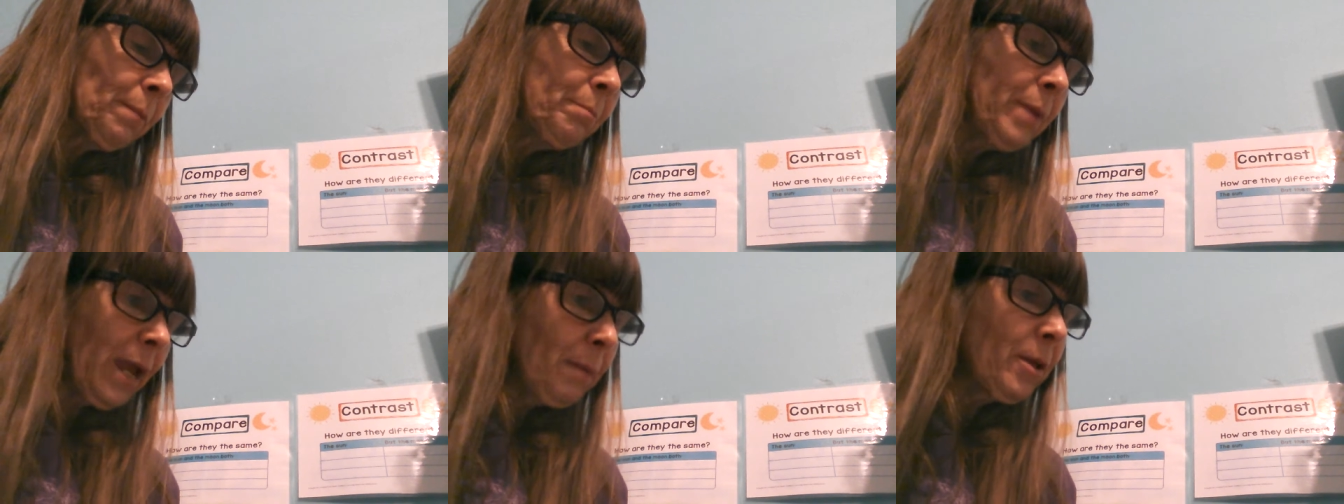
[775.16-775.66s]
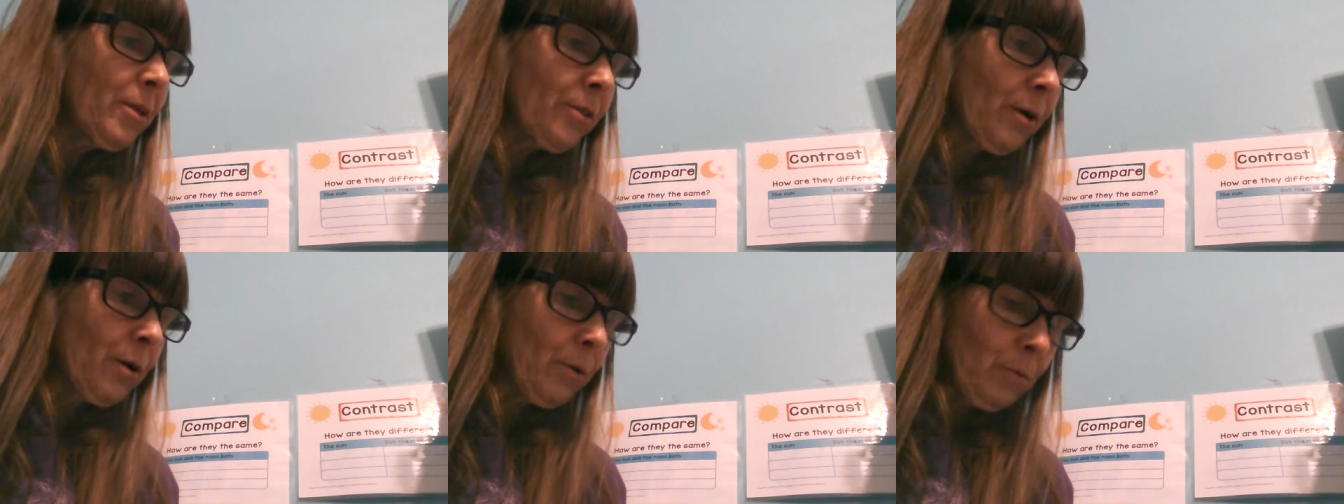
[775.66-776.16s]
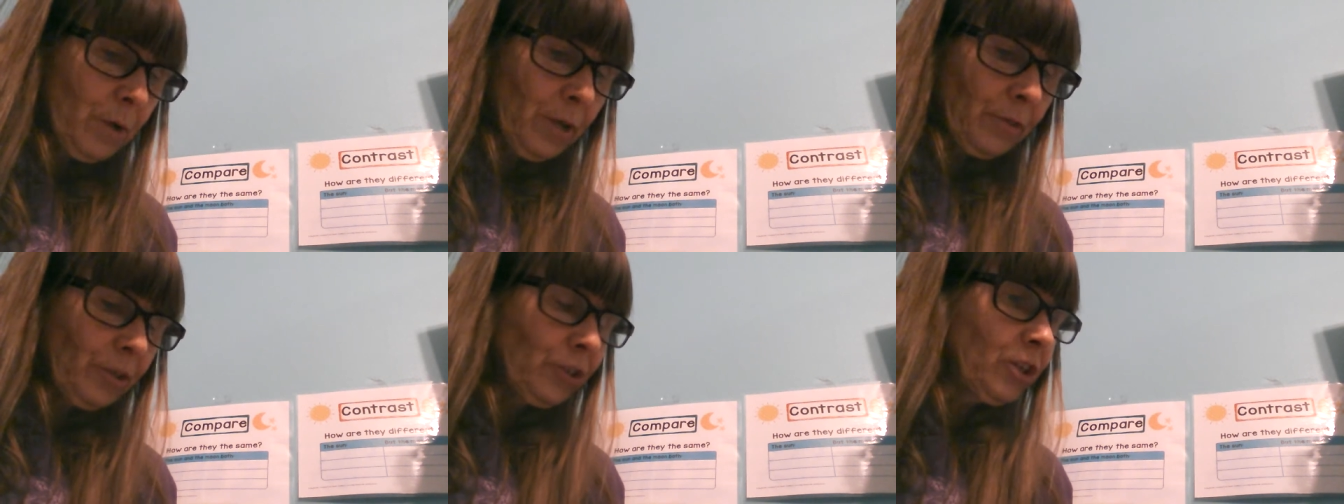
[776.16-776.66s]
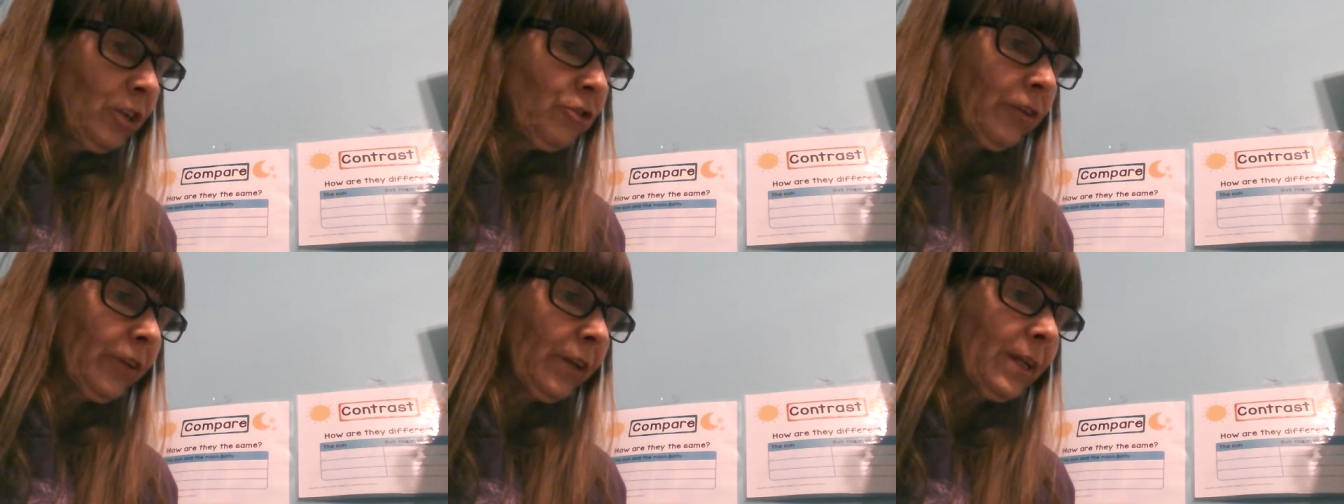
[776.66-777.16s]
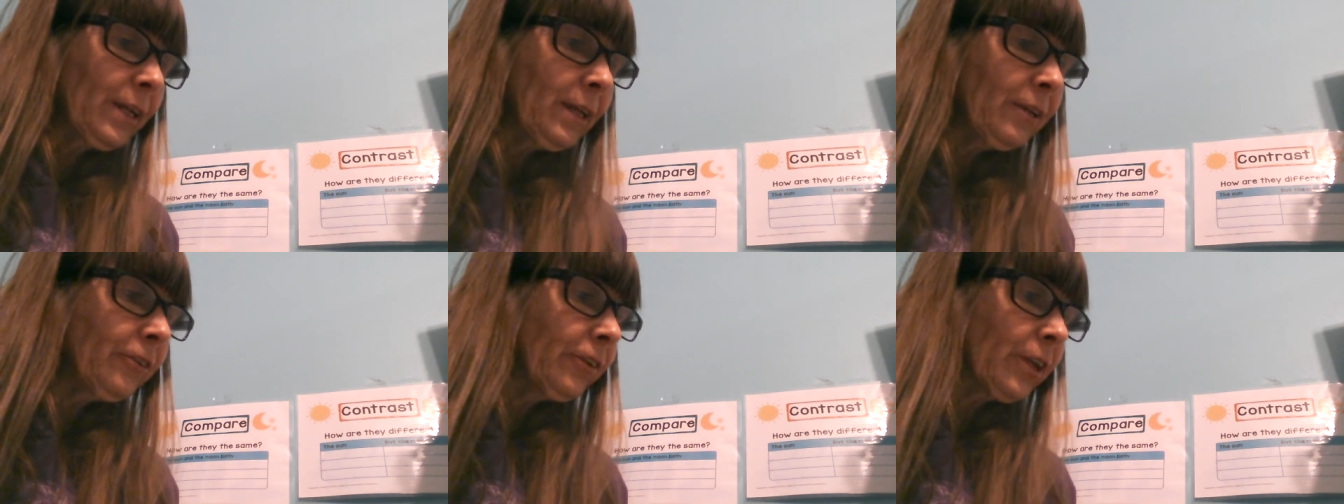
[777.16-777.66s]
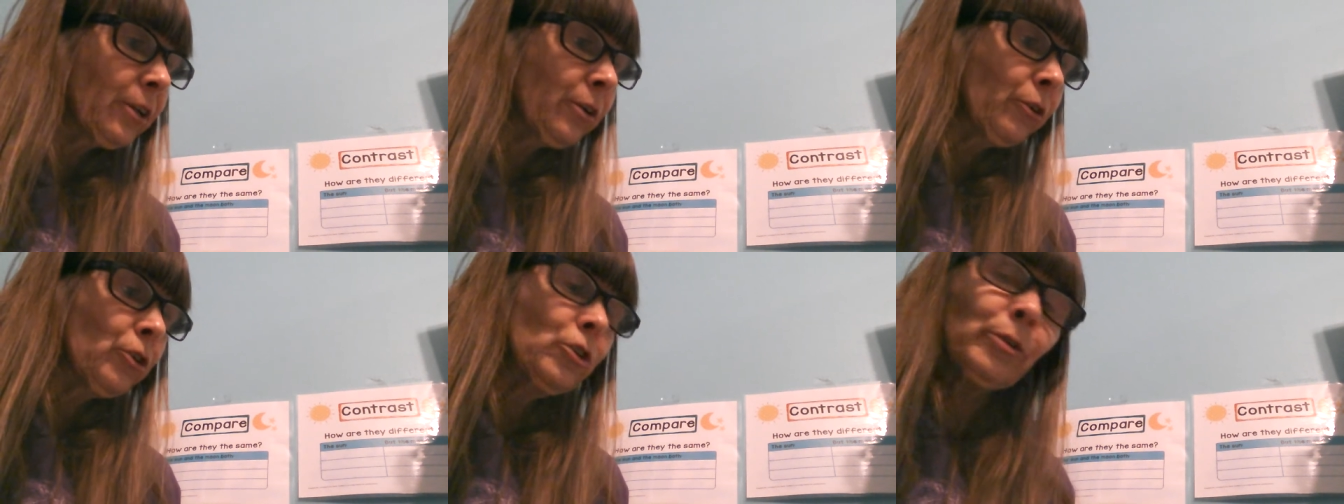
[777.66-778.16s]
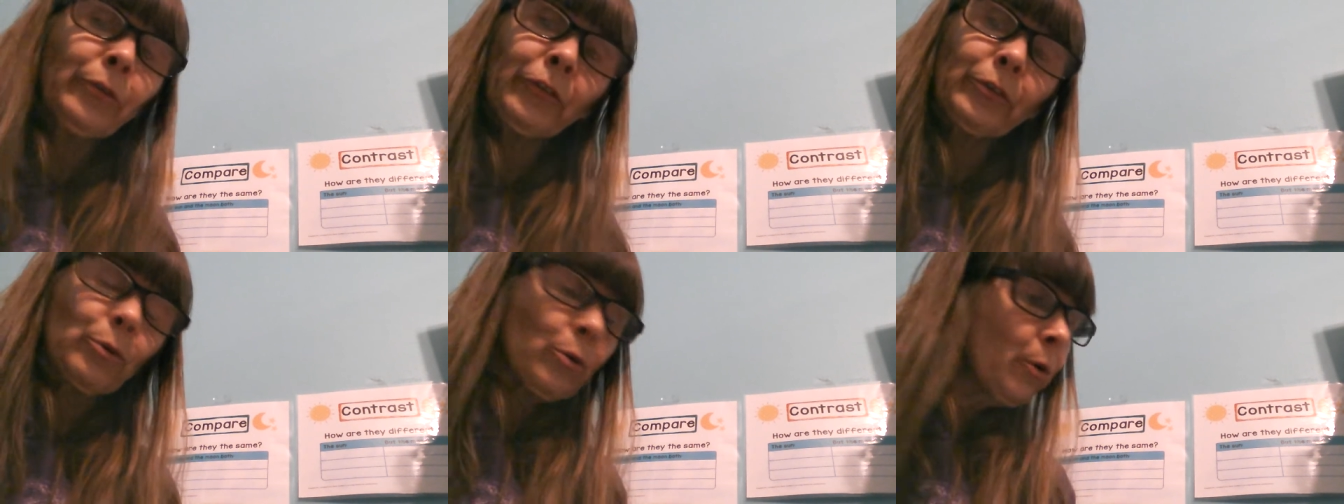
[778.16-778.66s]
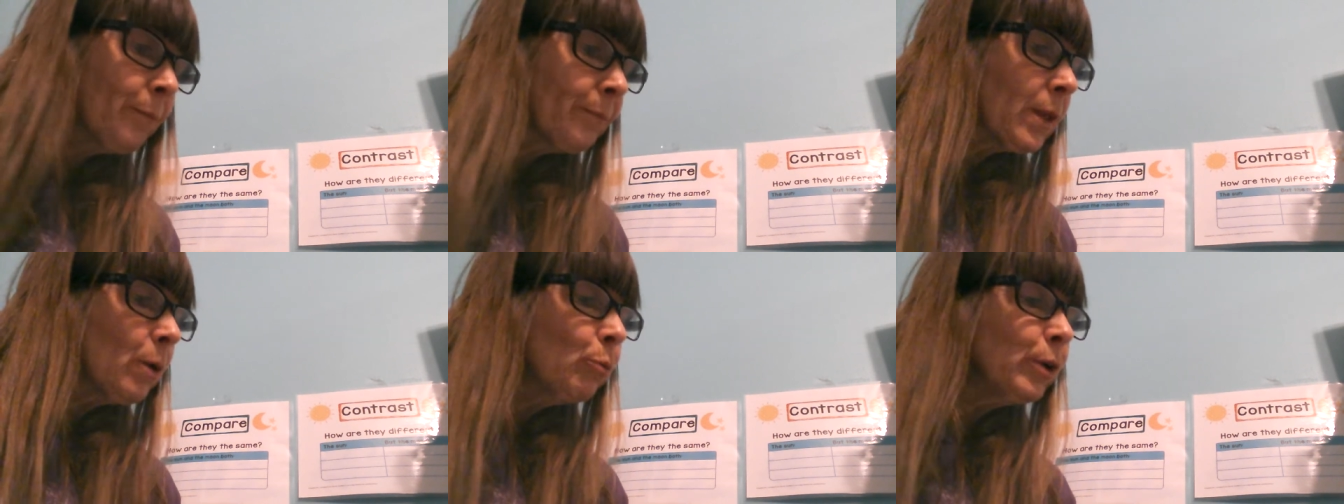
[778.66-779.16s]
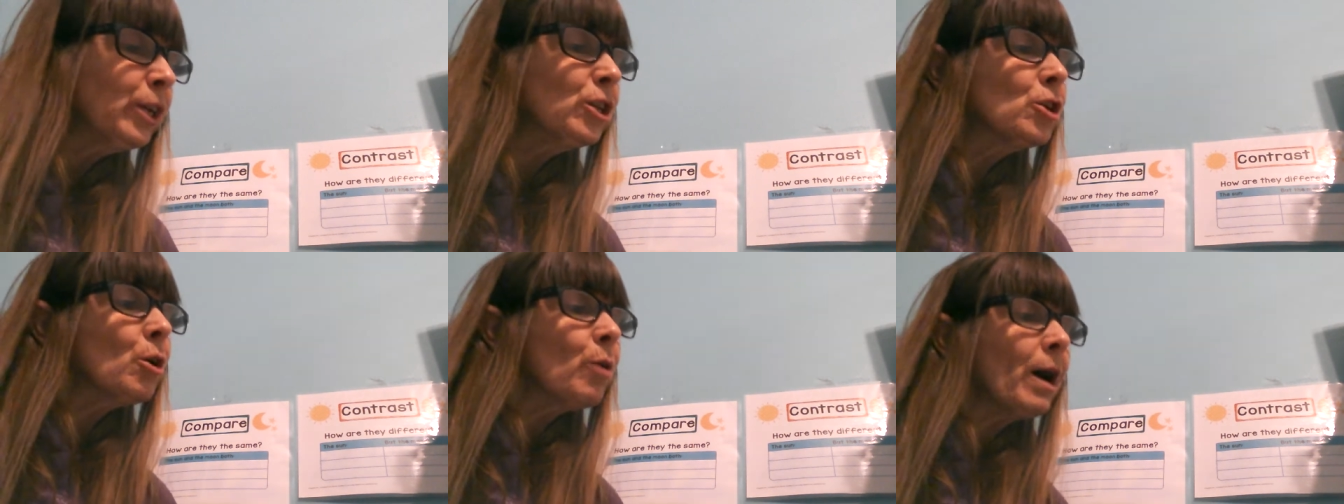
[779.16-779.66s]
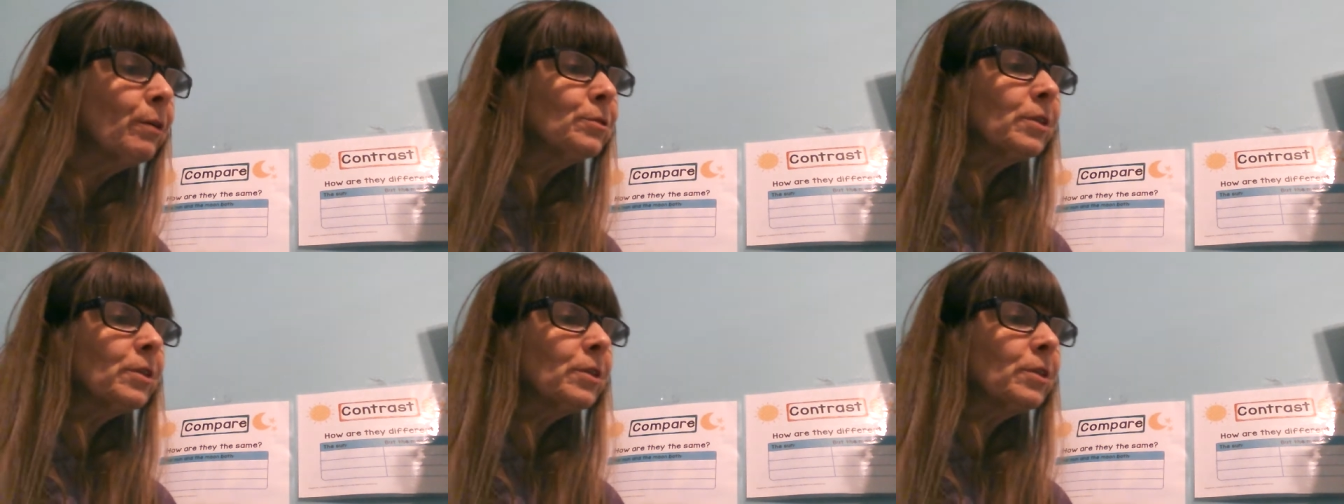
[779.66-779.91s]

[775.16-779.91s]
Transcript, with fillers: Maybe, though, the teachers and kids in her new school wouldn't know how